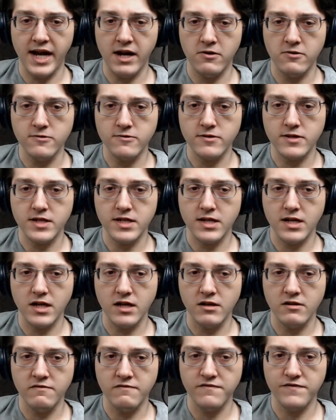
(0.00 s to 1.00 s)
out
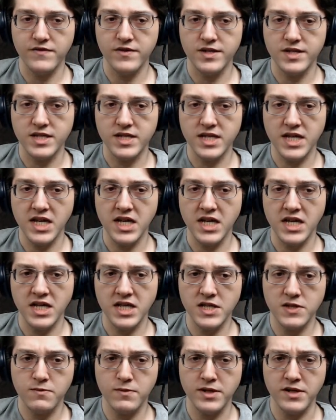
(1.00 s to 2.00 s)
of
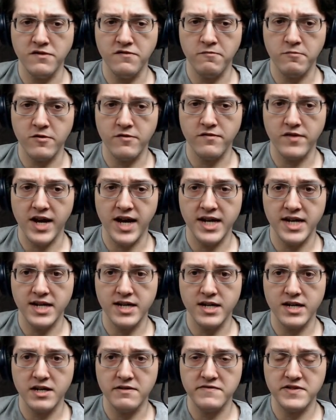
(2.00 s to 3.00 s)
seeds when you've
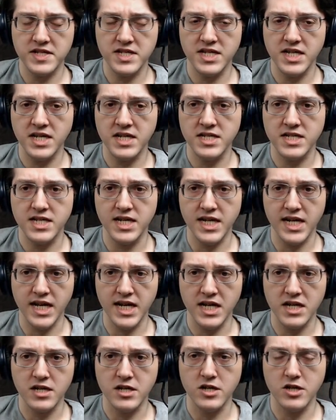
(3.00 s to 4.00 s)
provided enough seeds to
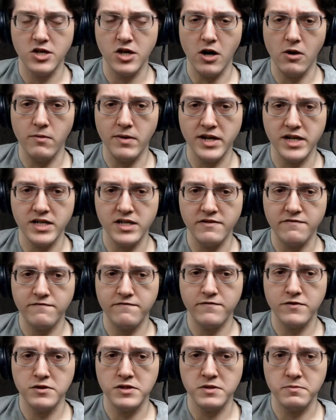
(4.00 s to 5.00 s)
get it going in the
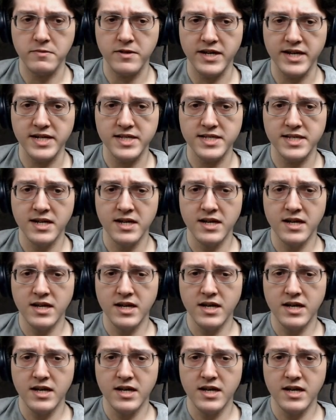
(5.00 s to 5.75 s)
first place.